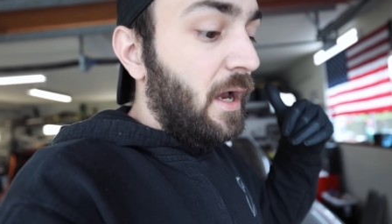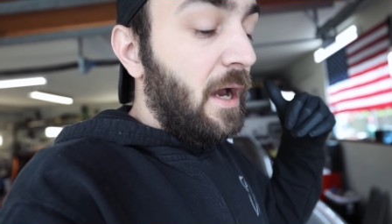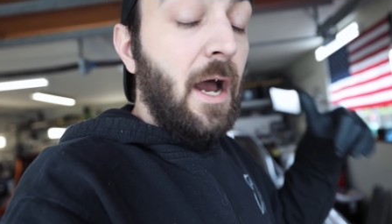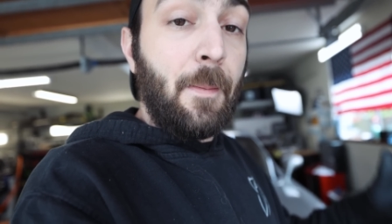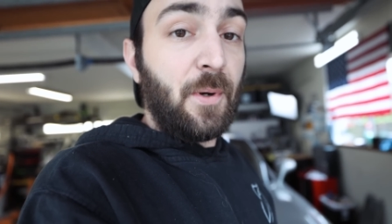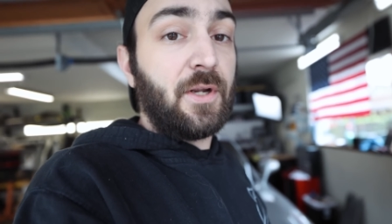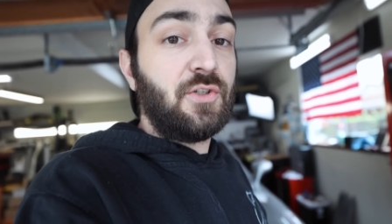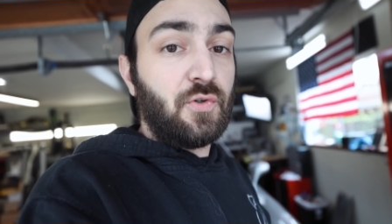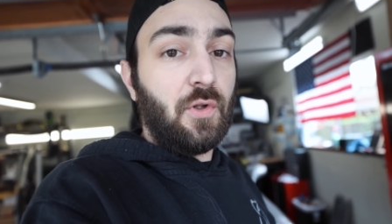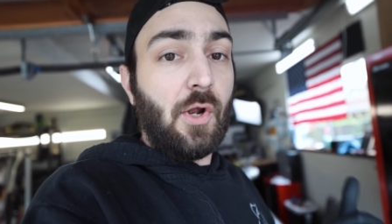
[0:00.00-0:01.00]
uh, upper
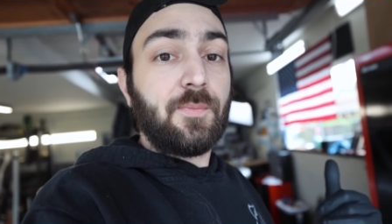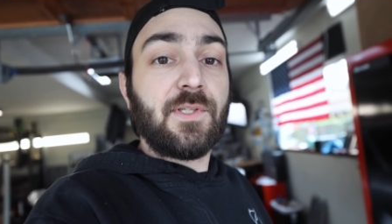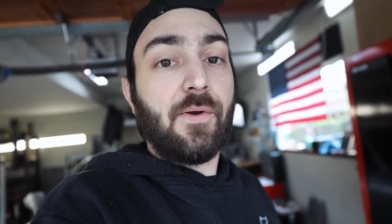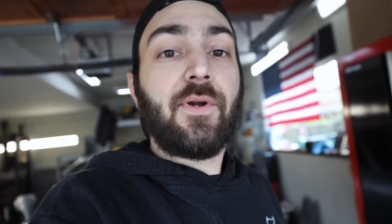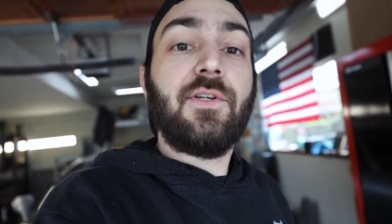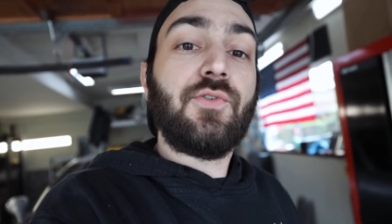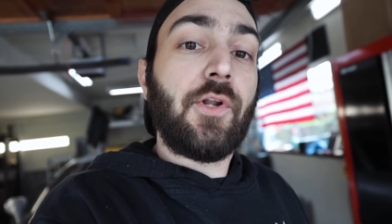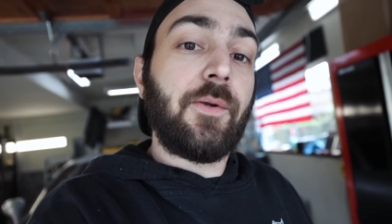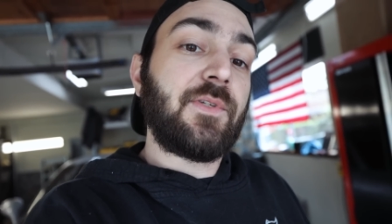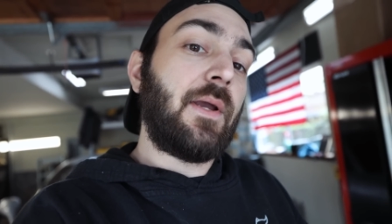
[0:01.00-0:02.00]
control arms and lower
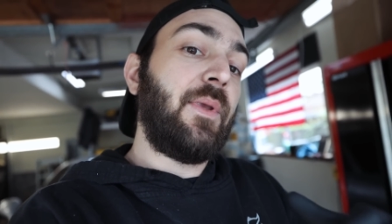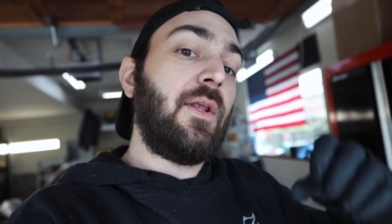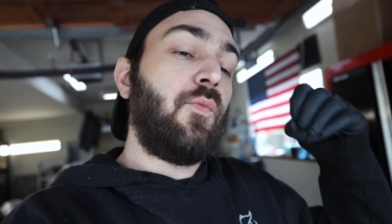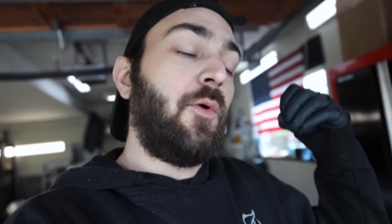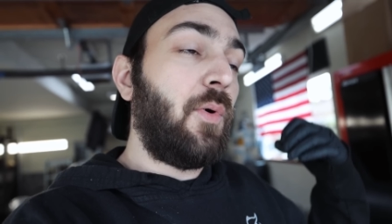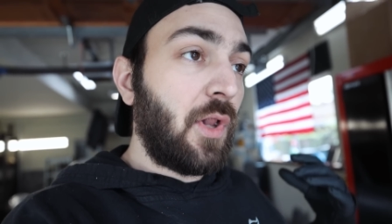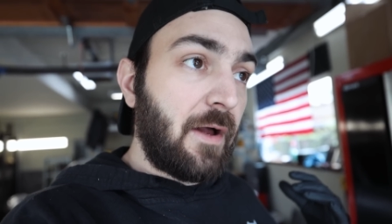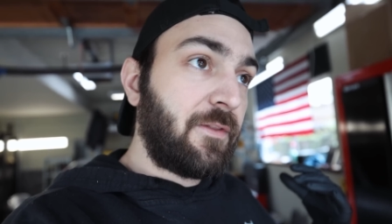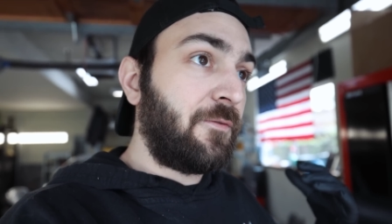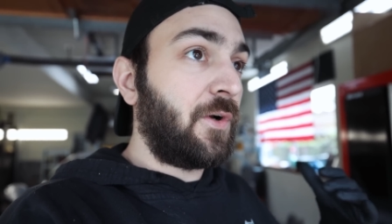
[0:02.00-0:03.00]
control arms come in, we'll pull
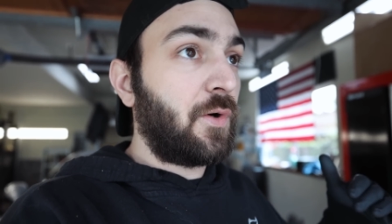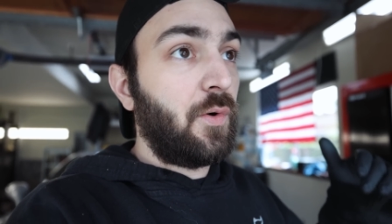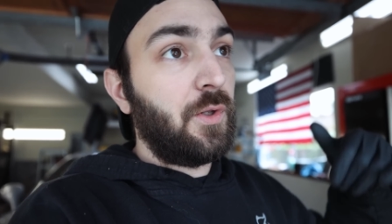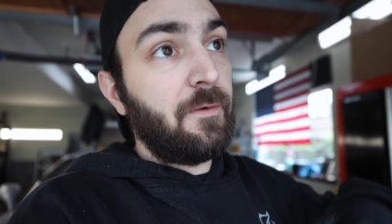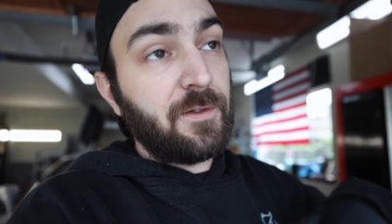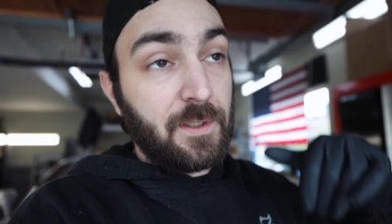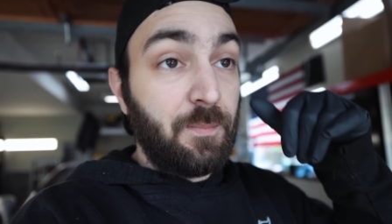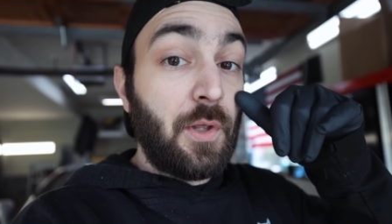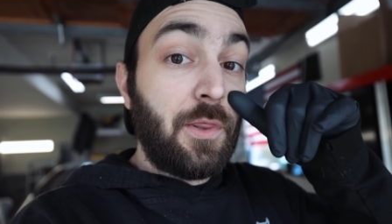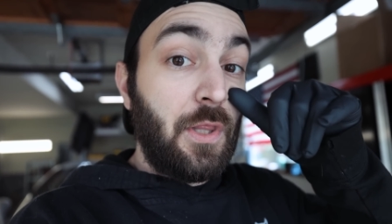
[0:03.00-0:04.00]
off the front coilovers
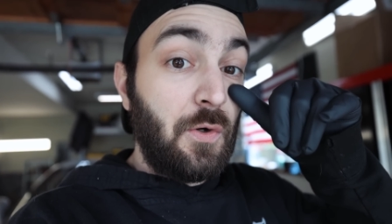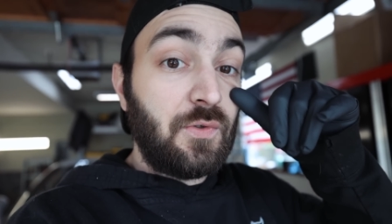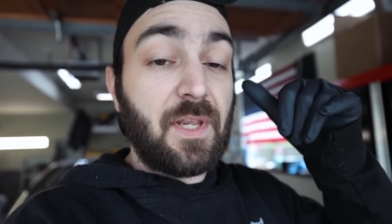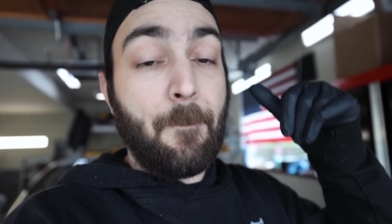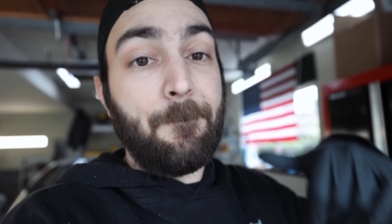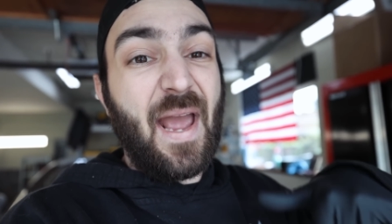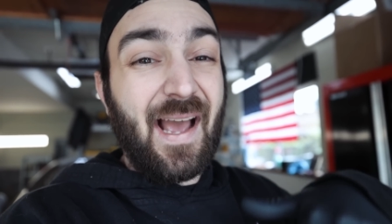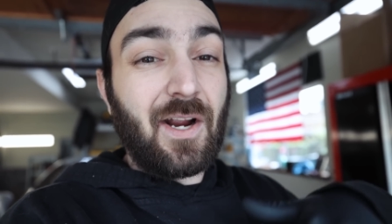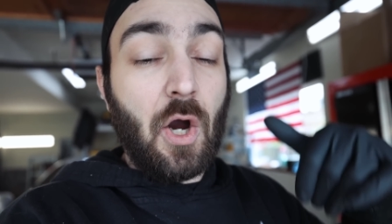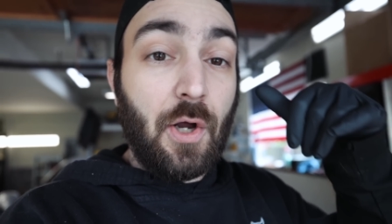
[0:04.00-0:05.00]
and put those
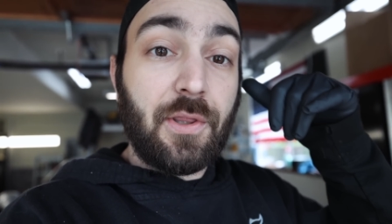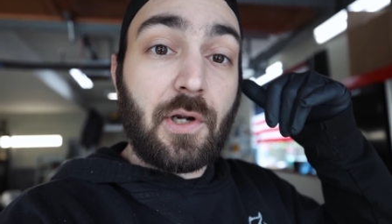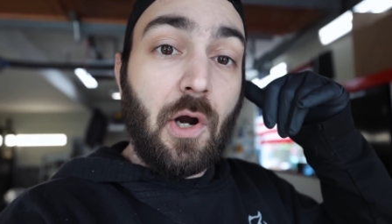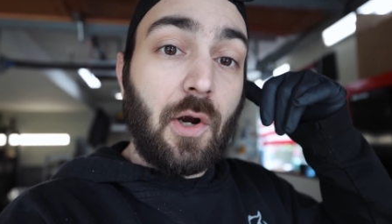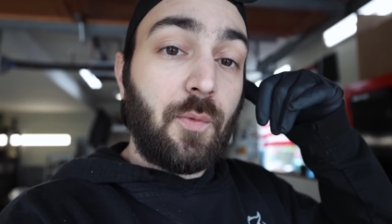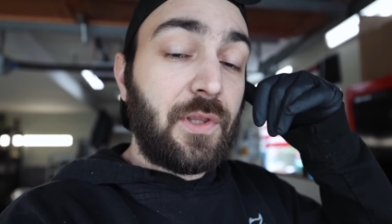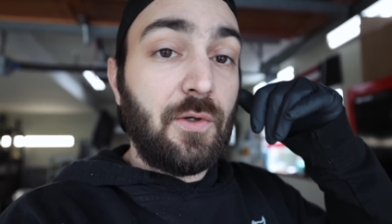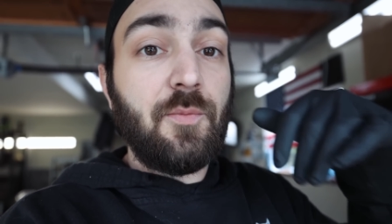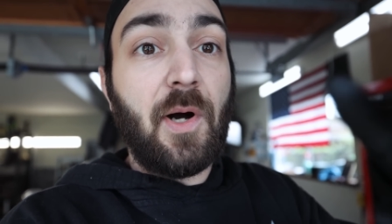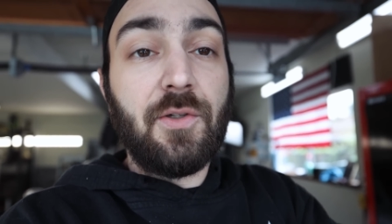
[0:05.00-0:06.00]
back on the car with the
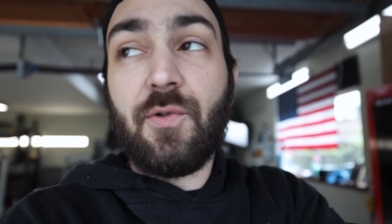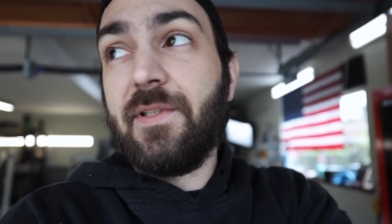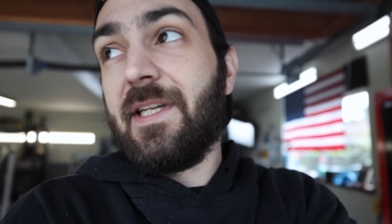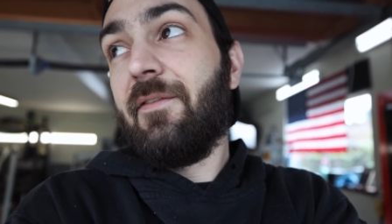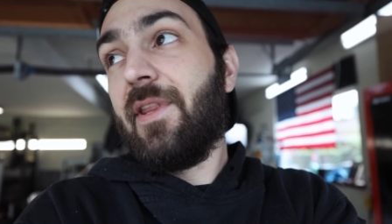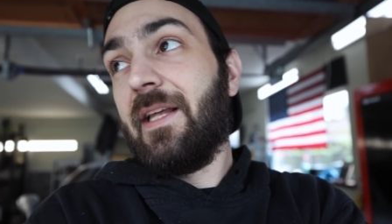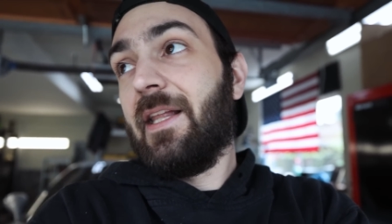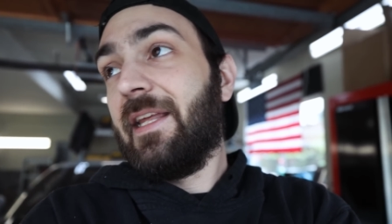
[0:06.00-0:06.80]
new ball joints and everything